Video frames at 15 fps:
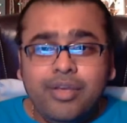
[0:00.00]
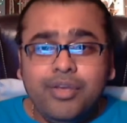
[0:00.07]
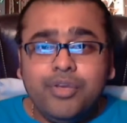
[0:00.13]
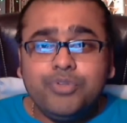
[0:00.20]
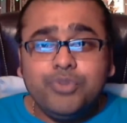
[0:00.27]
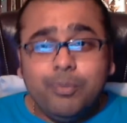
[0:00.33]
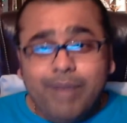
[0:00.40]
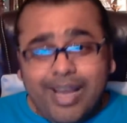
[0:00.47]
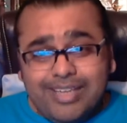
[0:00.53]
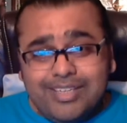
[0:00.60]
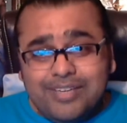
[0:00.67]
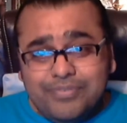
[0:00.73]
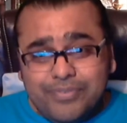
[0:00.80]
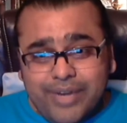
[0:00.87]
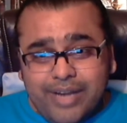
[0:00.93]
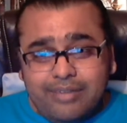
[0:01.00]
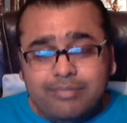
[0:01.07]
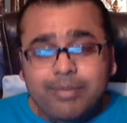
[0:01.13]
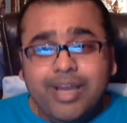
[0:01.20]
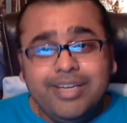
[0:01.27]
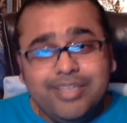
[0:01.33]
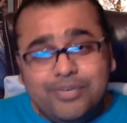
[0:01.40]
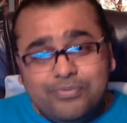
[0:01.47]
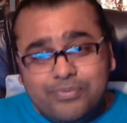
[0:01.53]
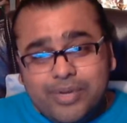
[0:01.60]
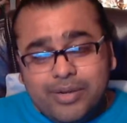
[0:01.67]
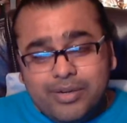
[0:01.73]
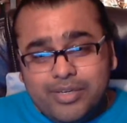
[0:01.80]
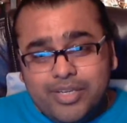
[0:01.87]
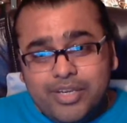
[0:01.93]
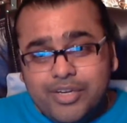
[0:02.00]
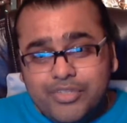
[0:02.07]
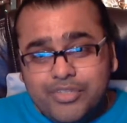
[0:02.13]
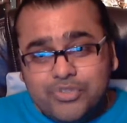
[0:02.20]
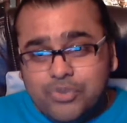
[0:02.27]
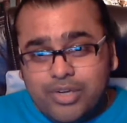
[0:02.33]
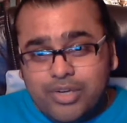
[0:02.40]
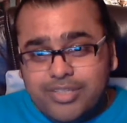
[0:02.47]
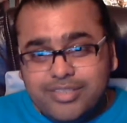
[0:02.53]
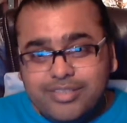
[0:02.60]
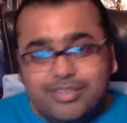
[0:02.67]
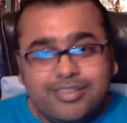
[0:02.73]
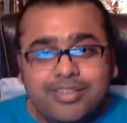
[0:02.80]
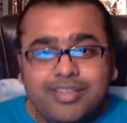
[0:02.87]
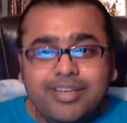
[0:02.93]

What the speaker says: So, my dear friend, my dear astrologer,